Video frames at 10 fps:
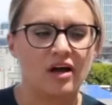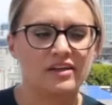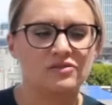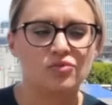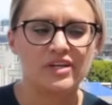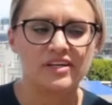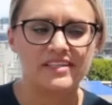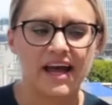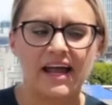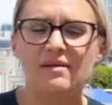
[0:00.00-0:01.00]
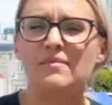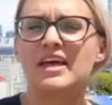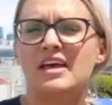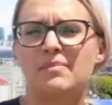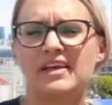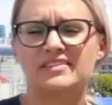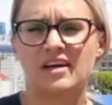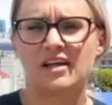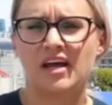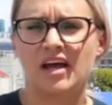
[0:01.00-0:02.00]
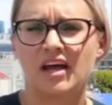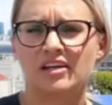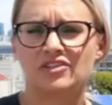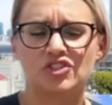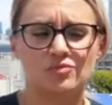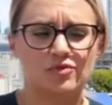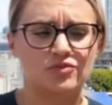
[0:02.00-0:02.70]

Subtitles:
in real time based on a consumer's